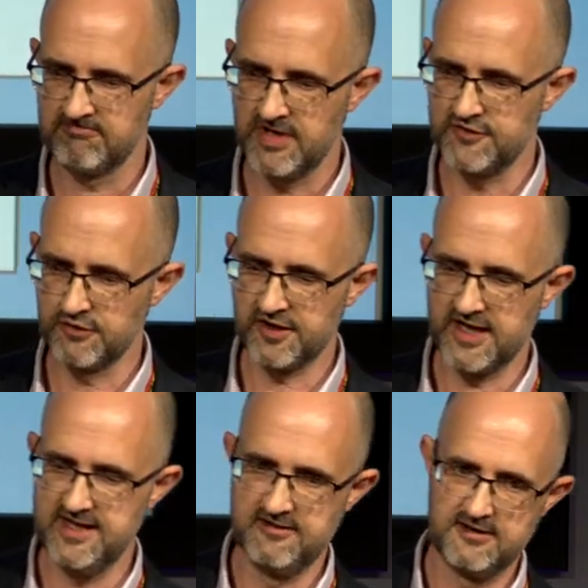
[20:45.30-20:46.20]
As you'll
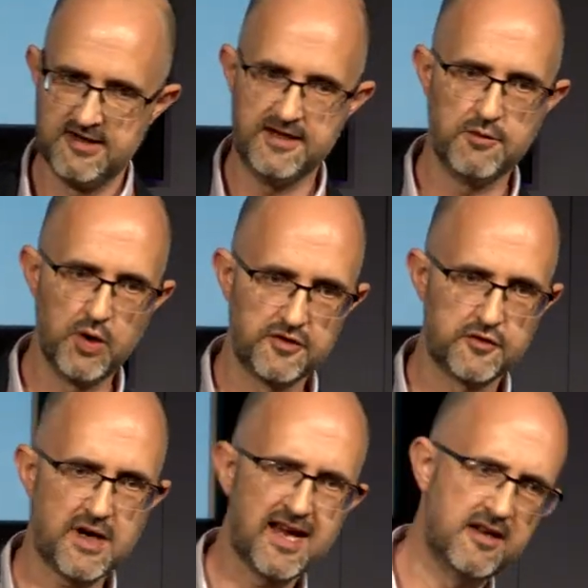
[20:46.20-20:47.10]
see, in the world of
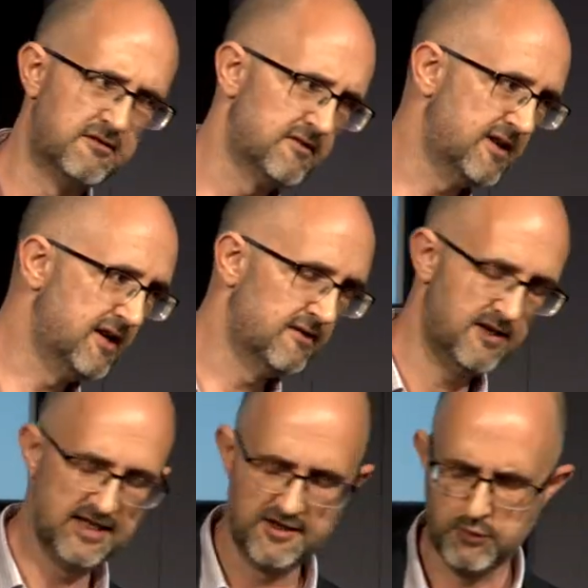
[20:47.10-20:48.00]
track and
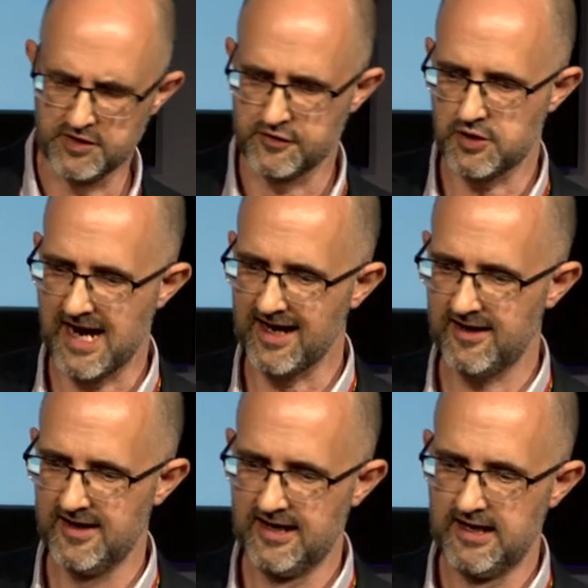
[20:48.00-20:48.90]
in the world of track,
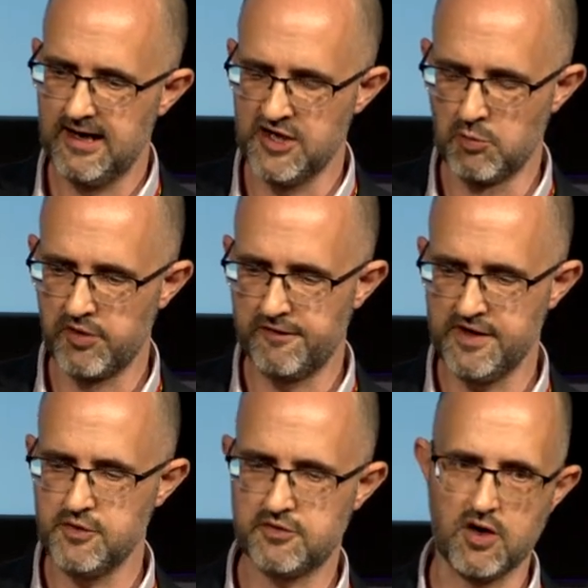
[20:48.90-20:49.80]
a number of
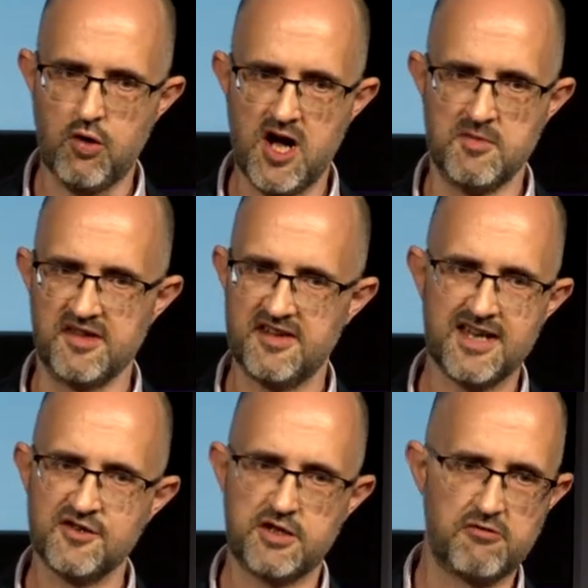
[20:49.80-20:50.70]
future requirements
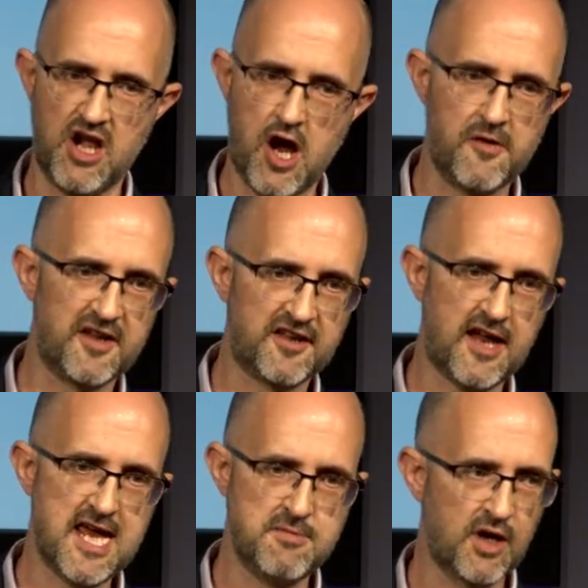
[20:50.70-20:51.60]
essentially rely on the
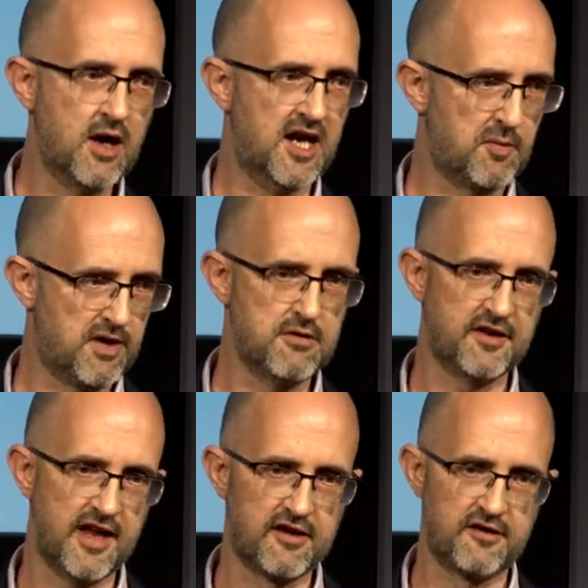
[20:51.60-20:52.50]
same kind of
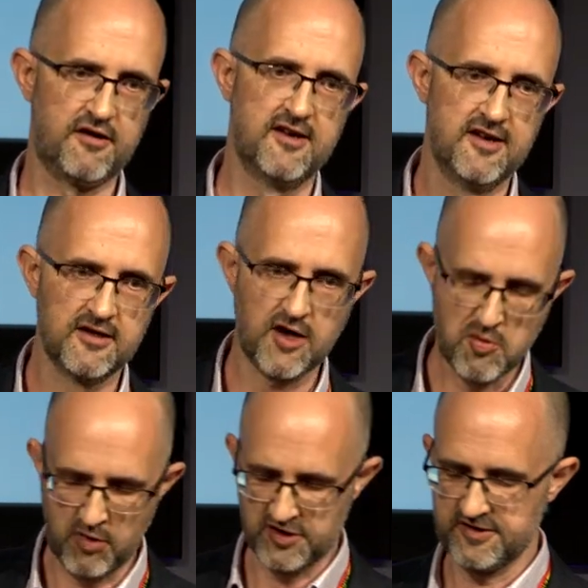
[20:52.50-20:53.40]
process. Go
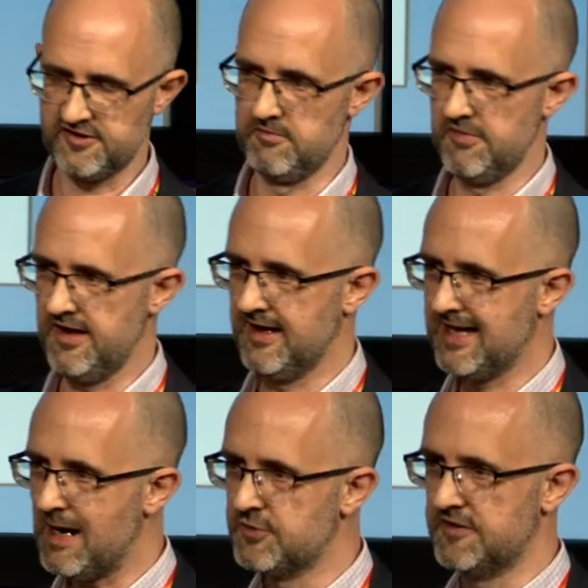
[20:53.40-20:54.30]
monitor something,
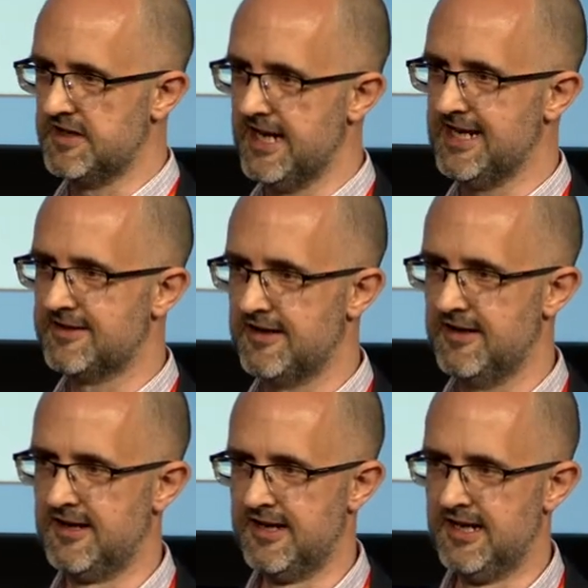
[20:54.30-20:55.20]
capture the
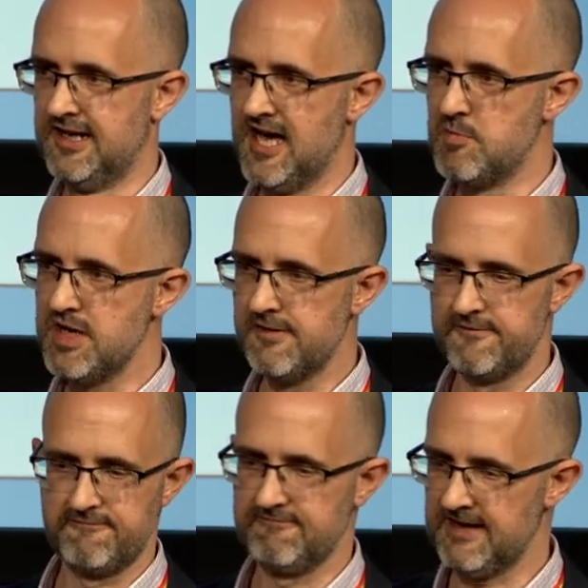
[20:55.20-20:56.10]
data, a bit
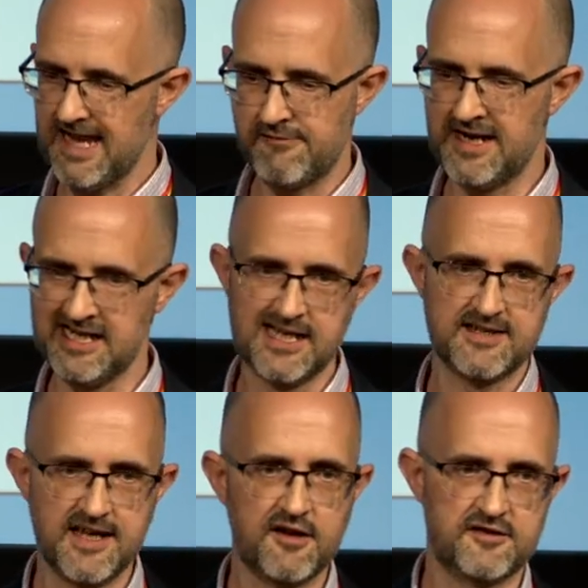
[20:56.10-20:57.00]
of clever
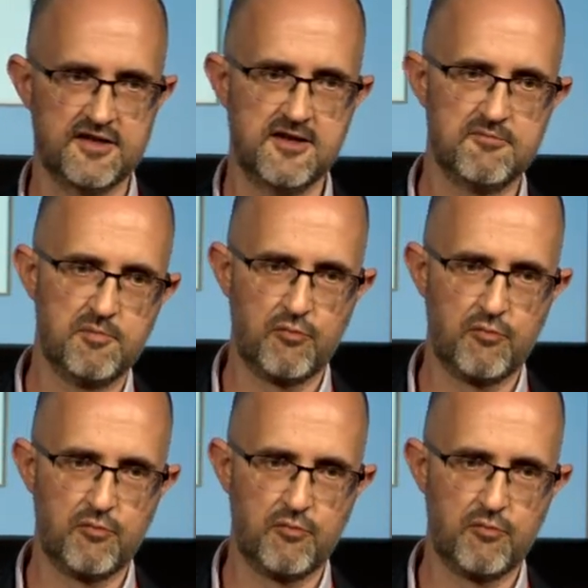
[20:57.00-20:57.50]
analytics to